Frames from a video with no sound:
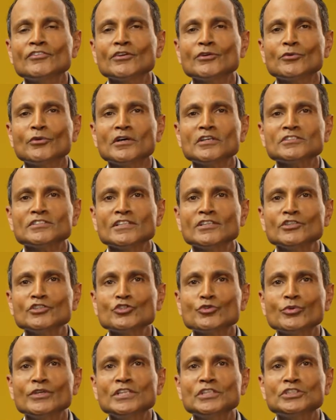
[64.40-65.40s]
across
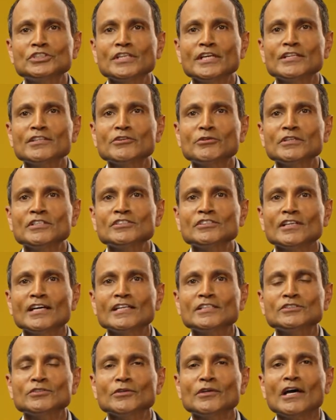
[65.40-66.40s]
industries shared their
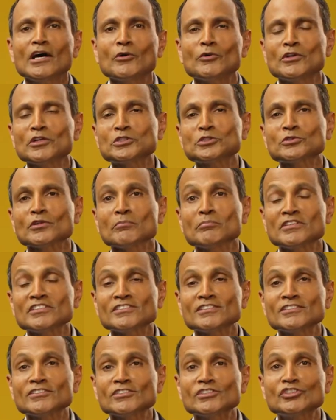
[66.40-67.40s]
insights on how digital
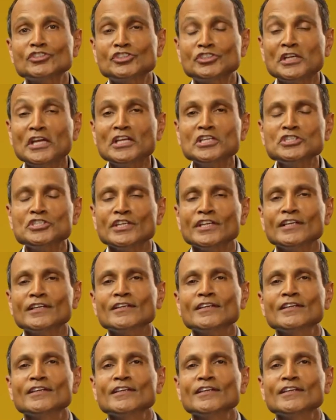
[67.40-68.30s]
business is changing